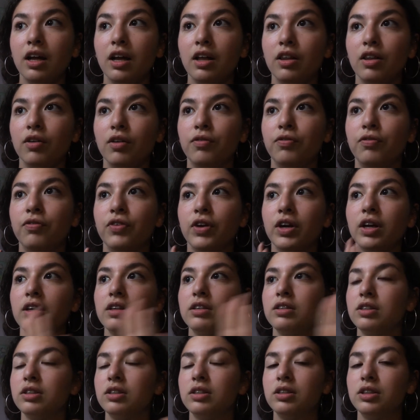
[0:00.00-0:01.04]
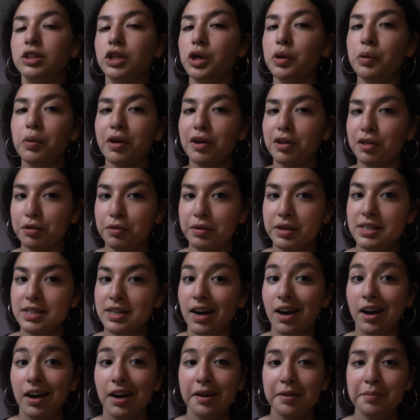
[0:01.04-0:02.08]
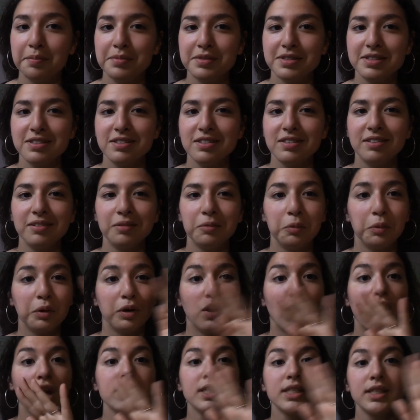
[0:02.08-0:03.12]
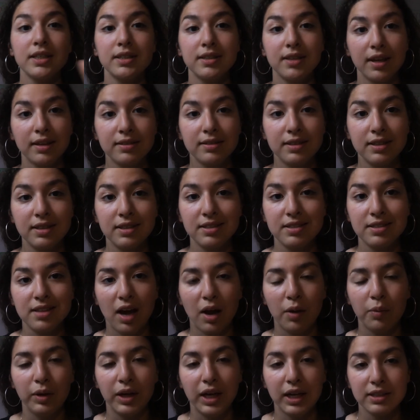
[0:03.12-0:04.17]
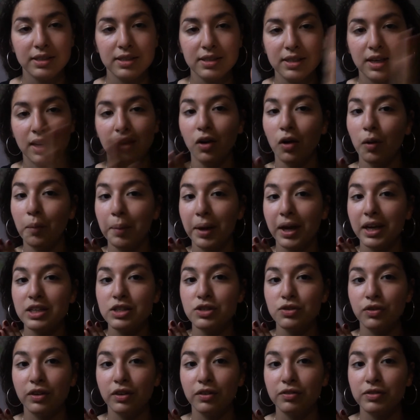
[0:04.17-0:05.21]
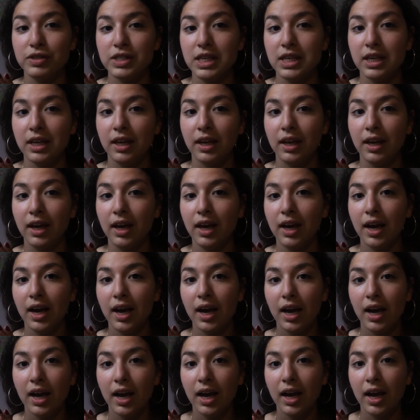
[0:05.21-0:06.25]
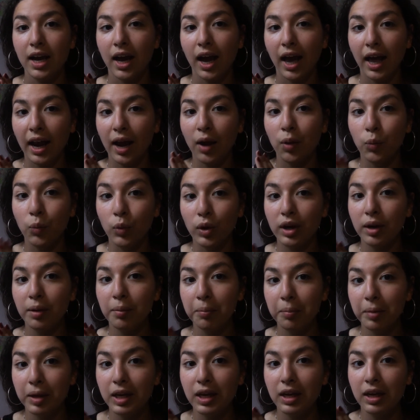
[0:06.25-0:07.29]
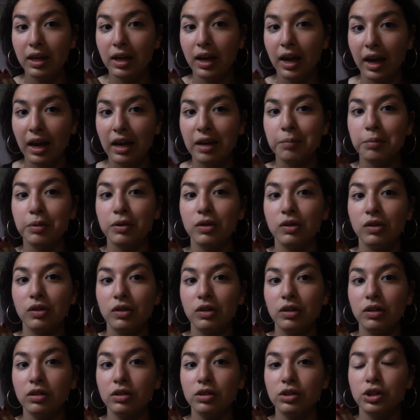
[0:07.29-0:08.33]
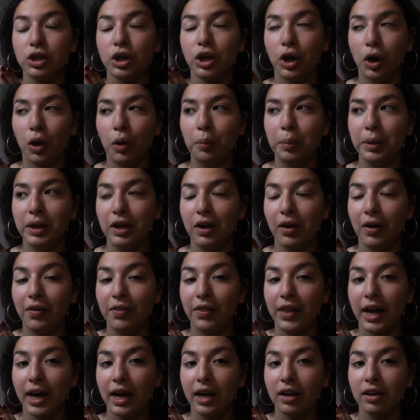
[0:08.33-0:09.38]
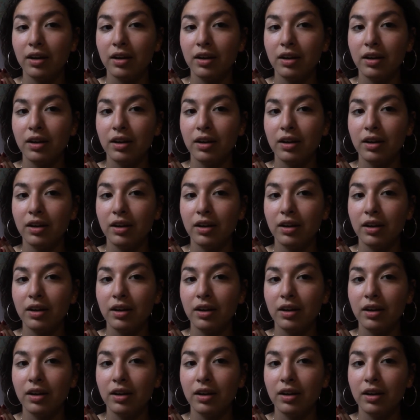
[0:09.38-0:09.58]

The first 2 or 3 times were not successes. I would get stuck on page 50 and I wouldn't be able to go beyond that.